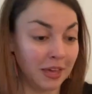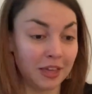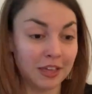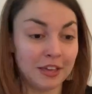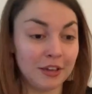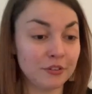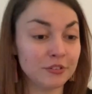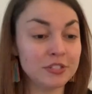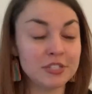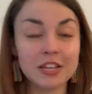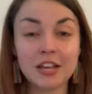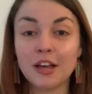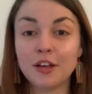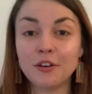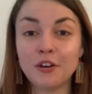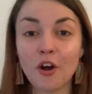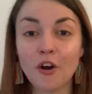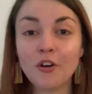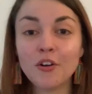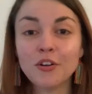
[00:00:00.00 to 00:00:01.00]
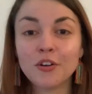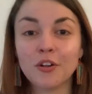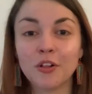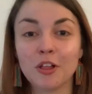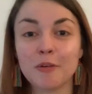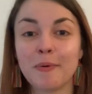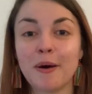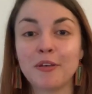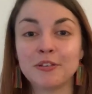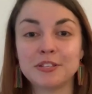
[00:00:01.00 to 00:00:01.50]
here's an article
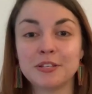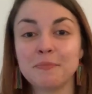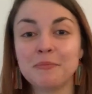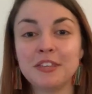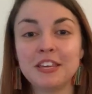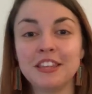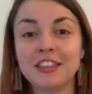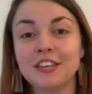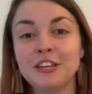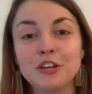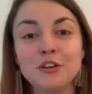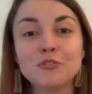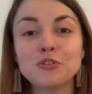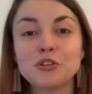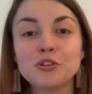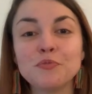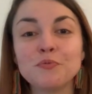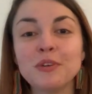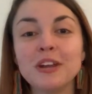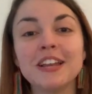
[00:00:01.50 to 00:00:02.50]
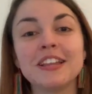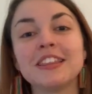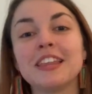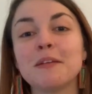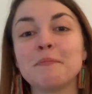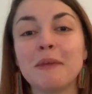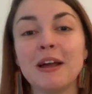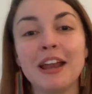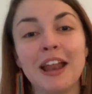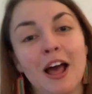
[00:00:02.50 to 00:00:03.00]
about something that you should read
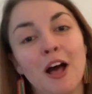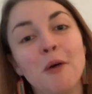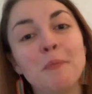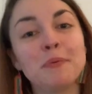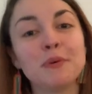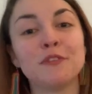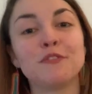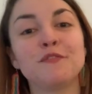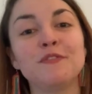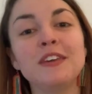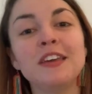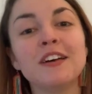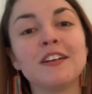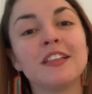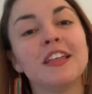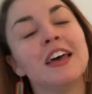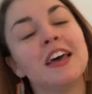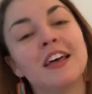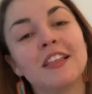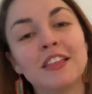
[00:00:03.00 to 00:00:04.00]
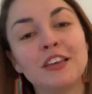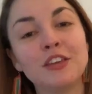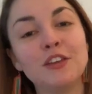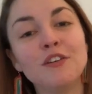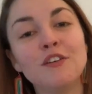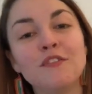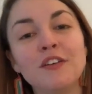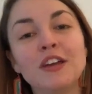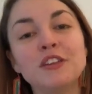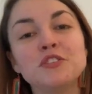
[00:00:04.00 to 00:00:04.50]
that might help you feel like you
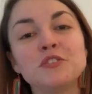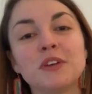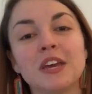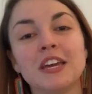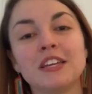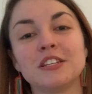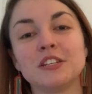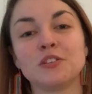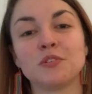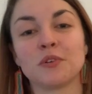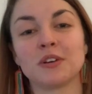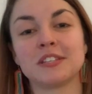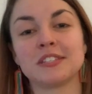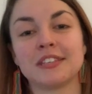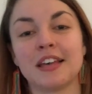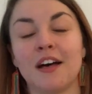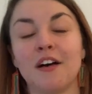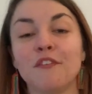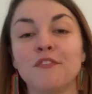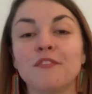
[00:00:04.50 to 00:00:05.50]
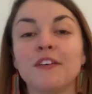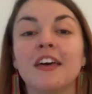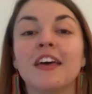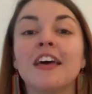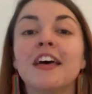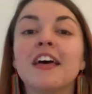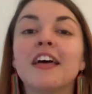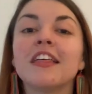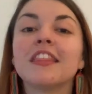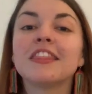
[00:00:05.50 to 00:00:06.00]
have educated yourself.
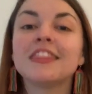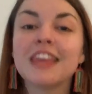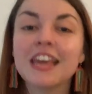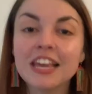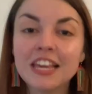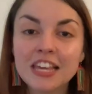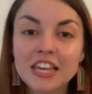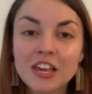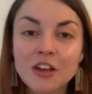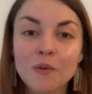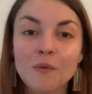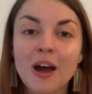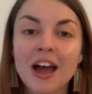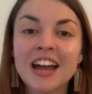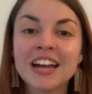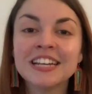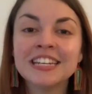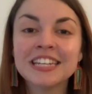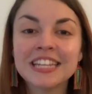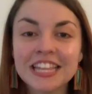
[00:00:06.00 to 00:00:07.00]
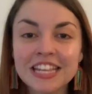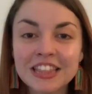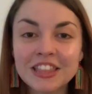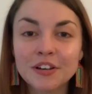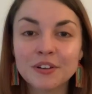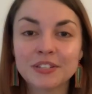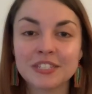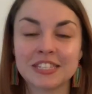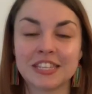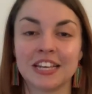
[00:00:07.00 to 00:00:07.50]
Thank you. I need
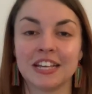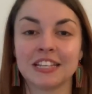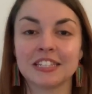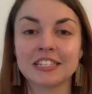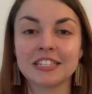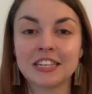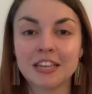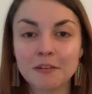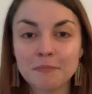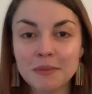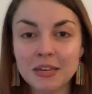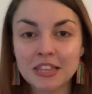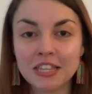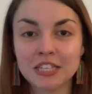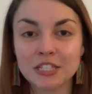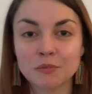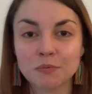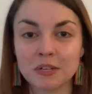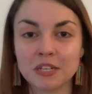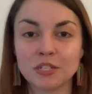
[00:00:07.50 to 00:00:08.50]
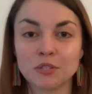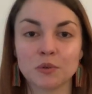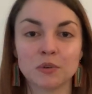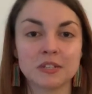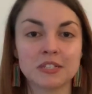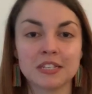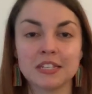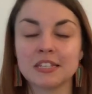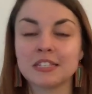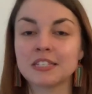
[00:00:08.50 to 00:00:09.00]
those things. Give me these
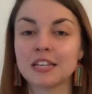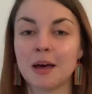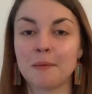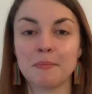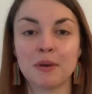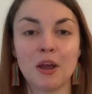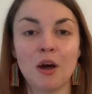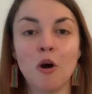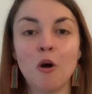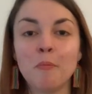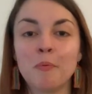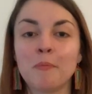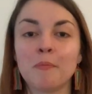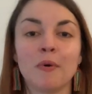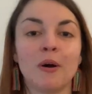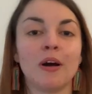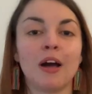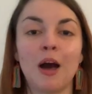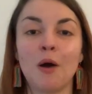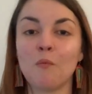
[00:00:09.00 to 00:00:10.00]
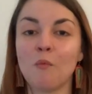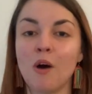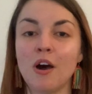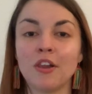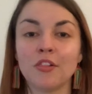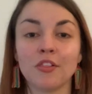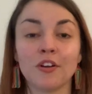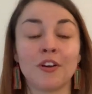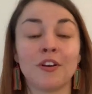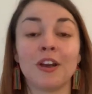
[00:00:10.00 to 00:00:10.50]
resources. I'm an open book. I want
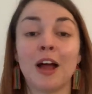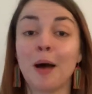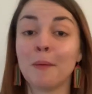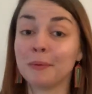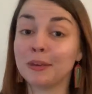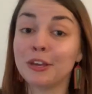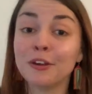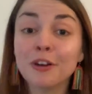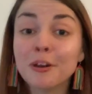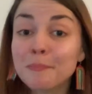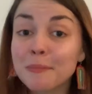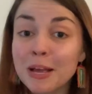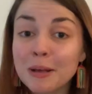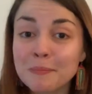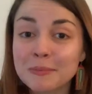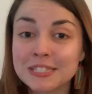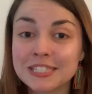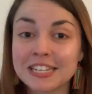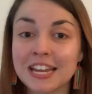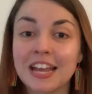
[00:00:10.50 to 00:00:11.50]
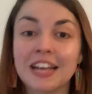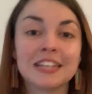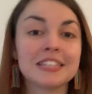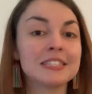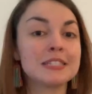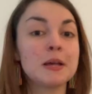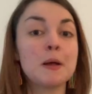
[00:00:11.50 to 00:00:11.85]
to learn. I'm here to make mistakes.